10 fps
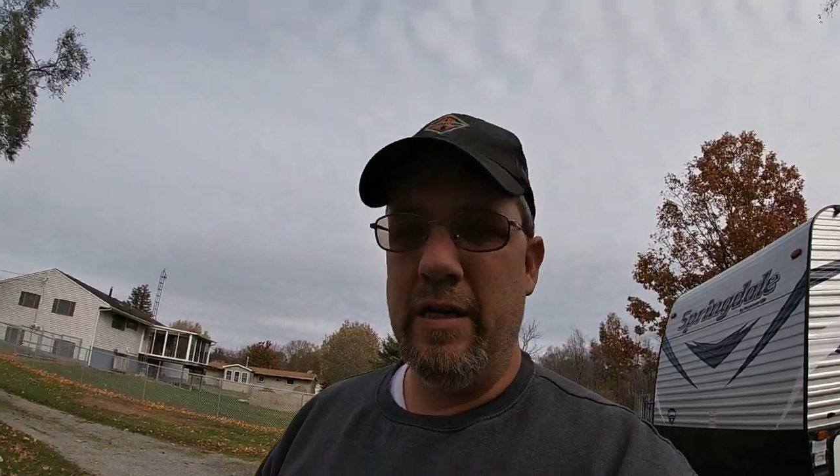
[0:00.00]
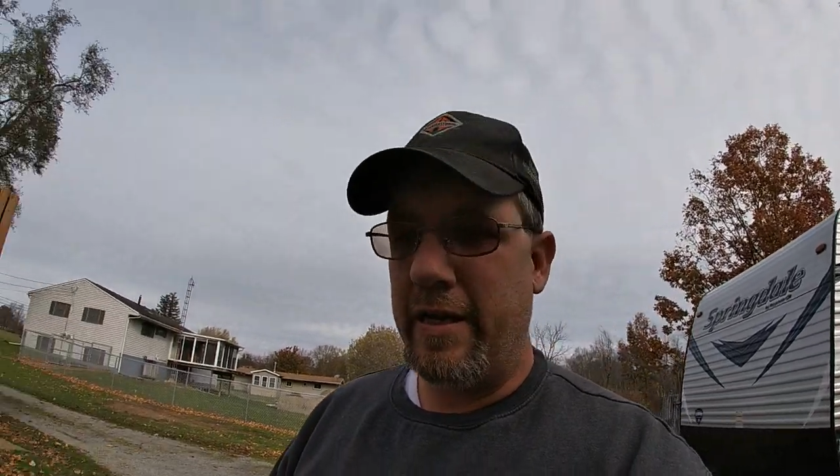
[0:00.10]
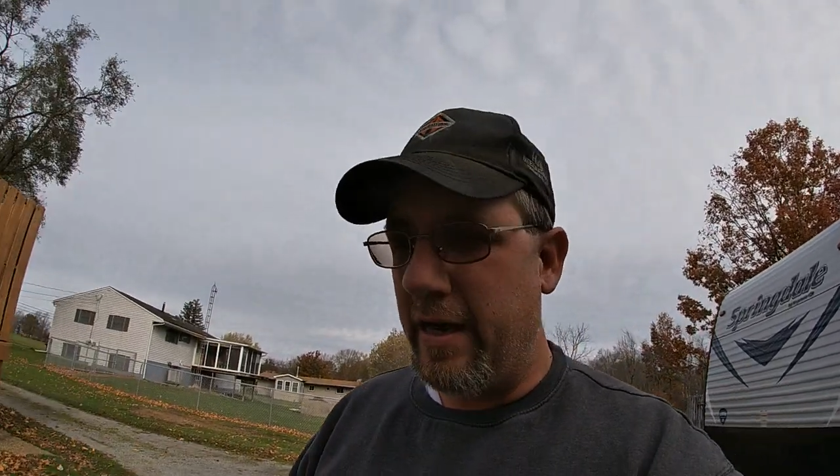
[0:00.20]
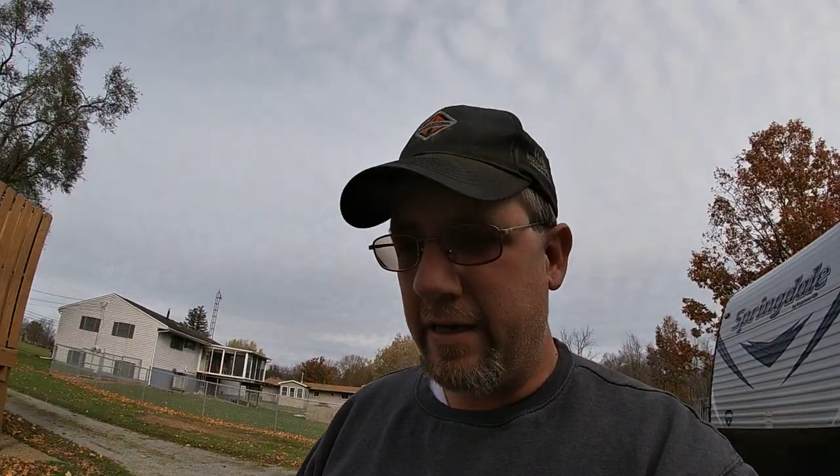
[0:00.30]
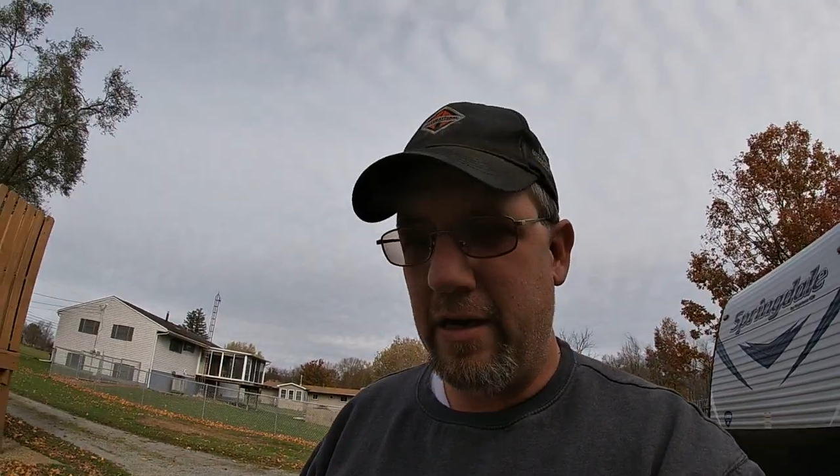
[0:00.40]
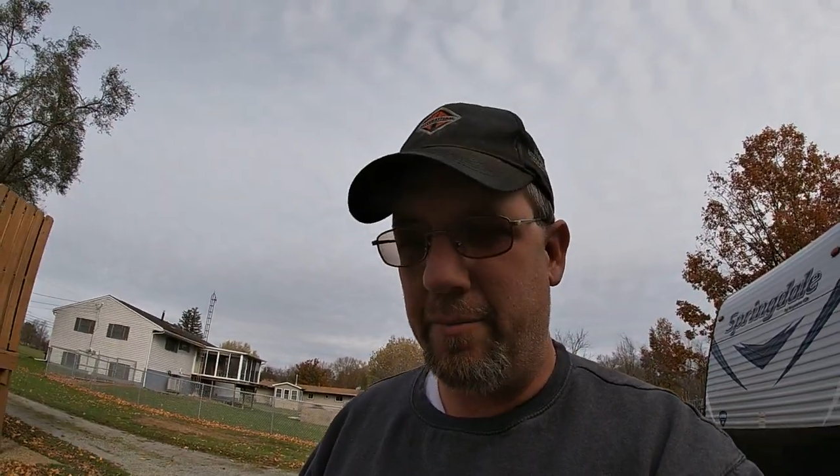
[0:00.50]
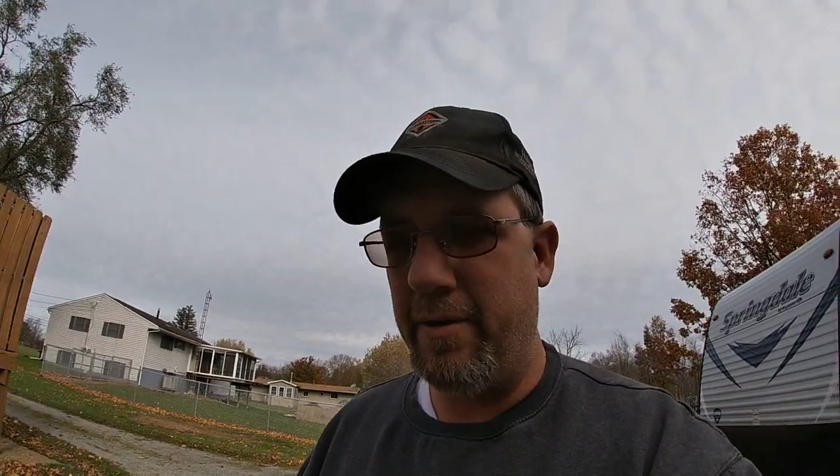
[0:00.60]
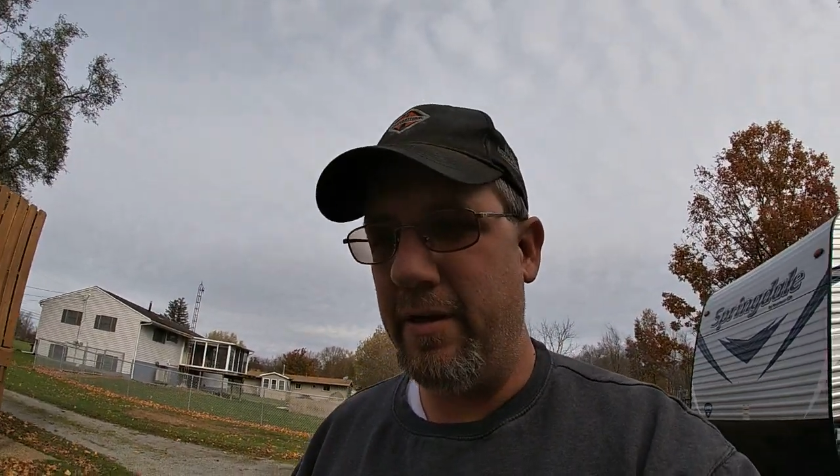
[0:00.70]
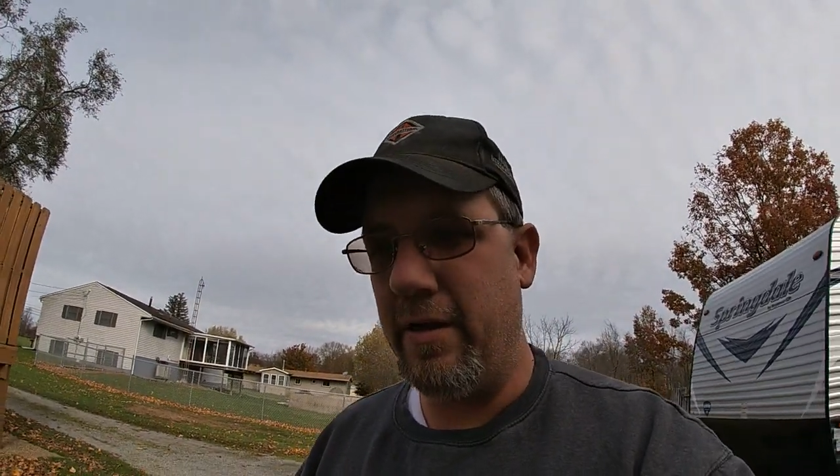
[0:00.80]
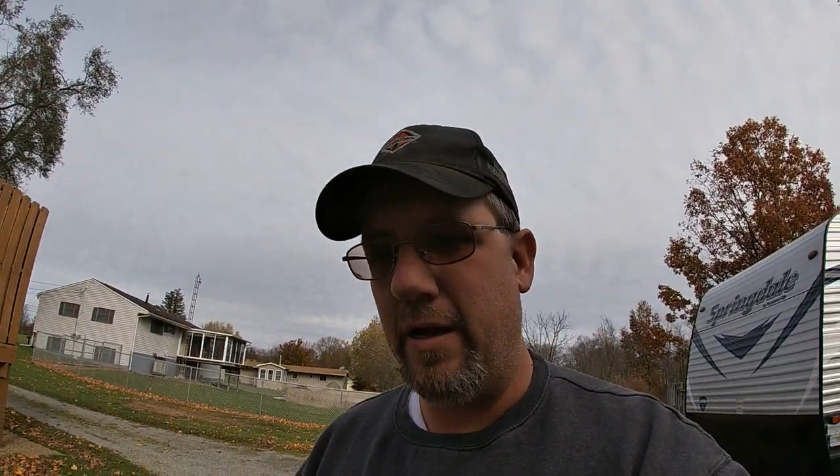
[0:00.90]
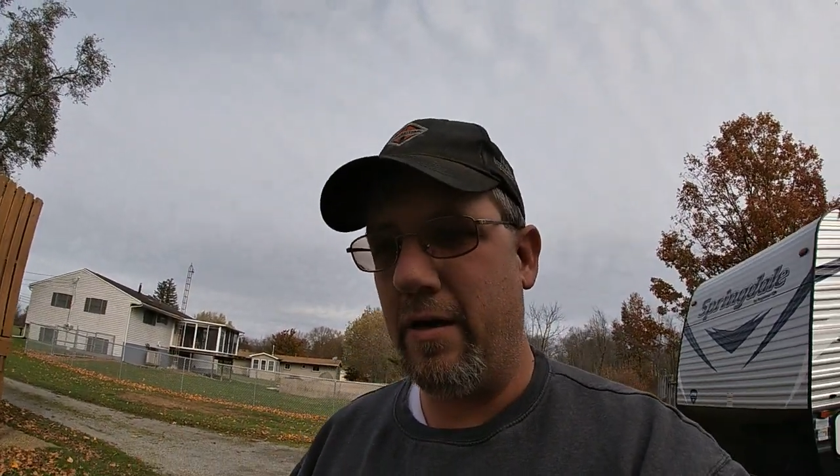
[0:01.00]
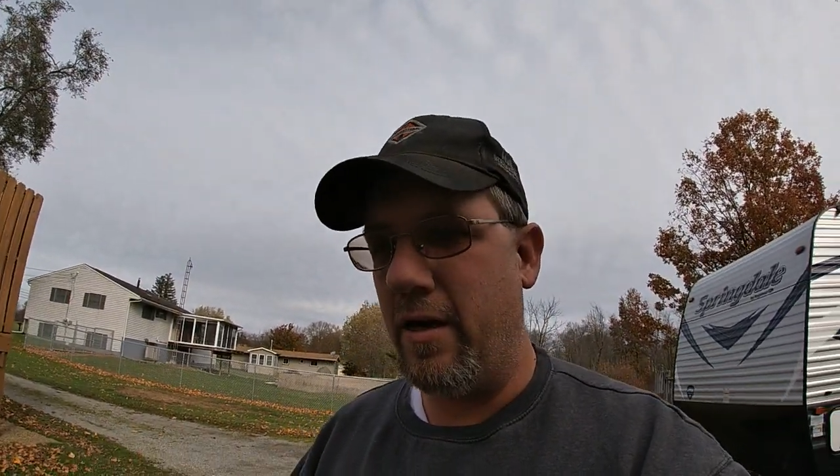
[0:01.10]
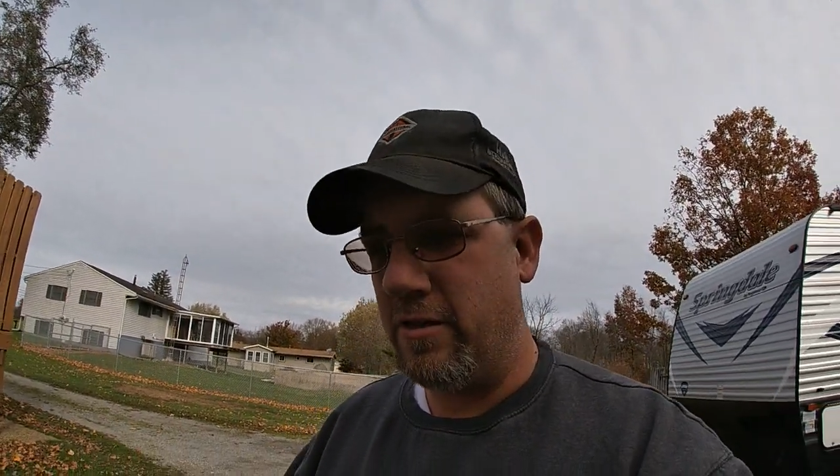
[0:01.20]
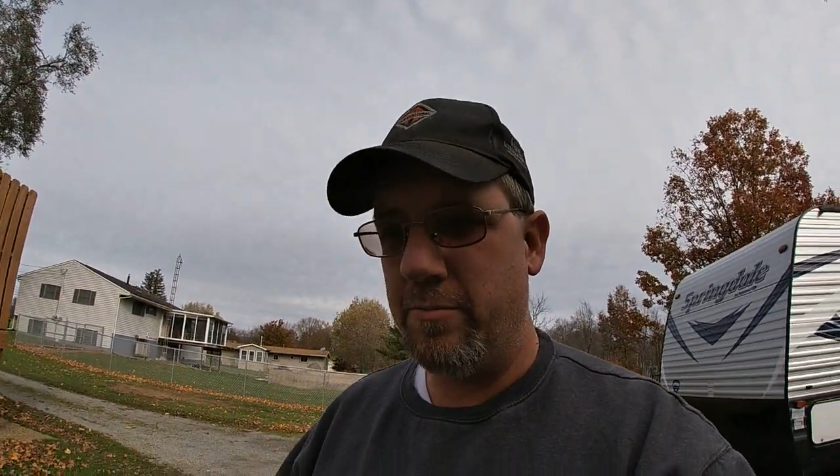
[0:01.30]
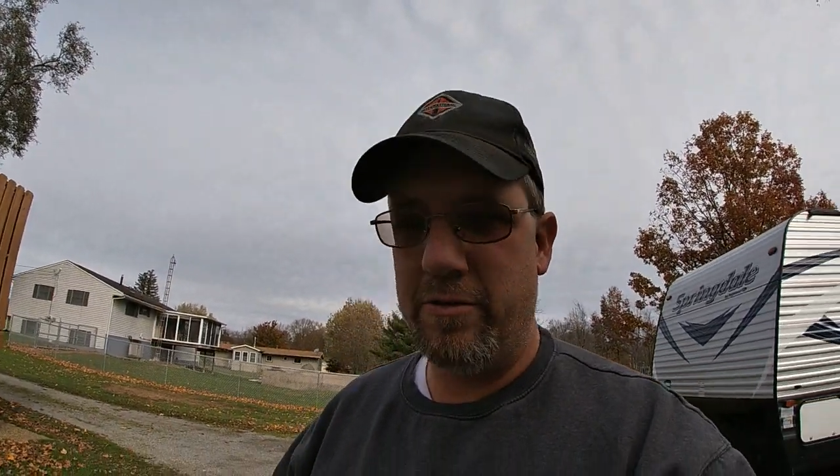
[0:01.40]
Like any company, they got a
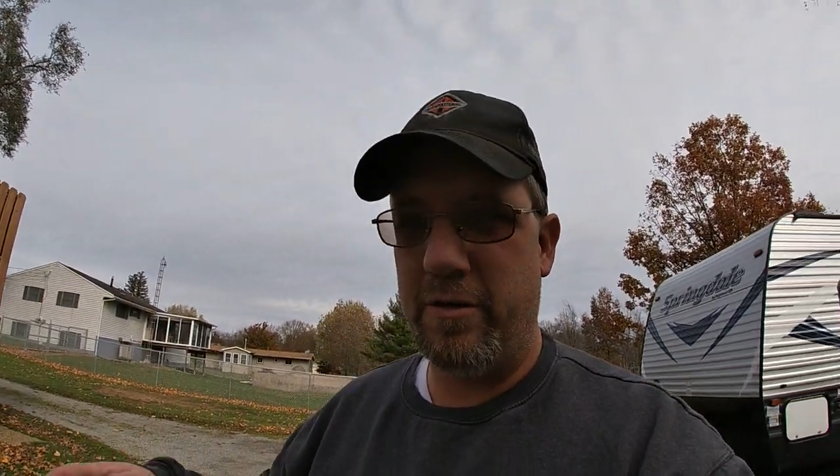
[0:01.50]
customer